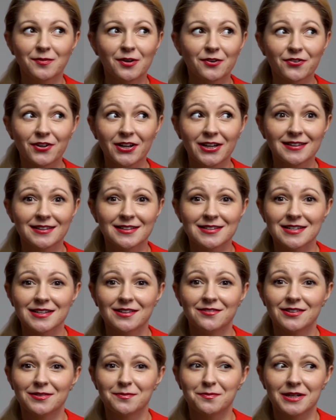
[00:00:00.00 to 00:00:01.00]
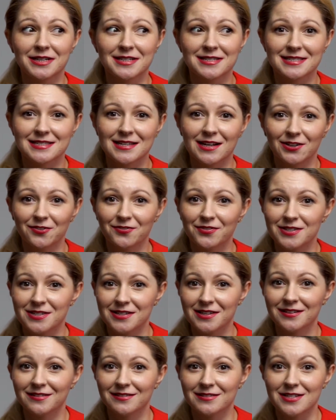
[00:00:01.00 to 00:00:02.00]
afraid that even myself is
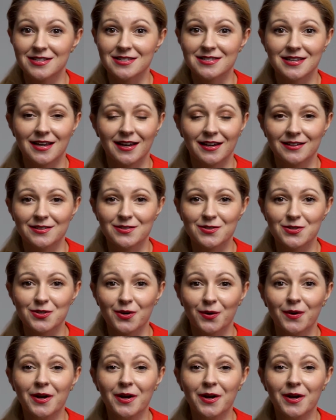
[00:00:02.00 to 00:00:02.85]
guilty saying so,